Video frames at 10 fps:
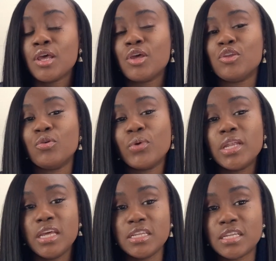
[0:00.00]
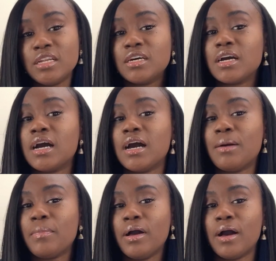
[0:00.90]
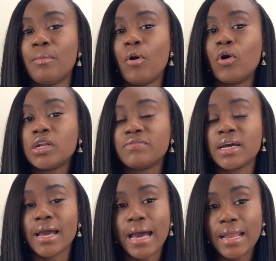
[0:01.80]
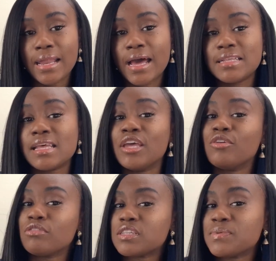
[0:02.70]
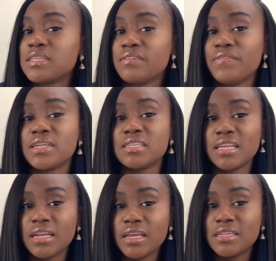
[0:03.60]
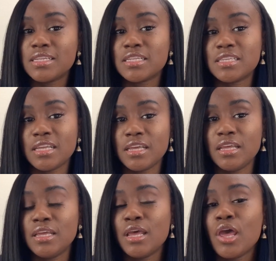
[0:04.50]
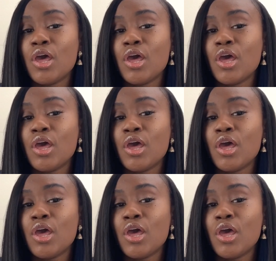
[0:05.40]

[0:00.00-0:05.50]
You would need to look up all of the guidelines in your specific city to see,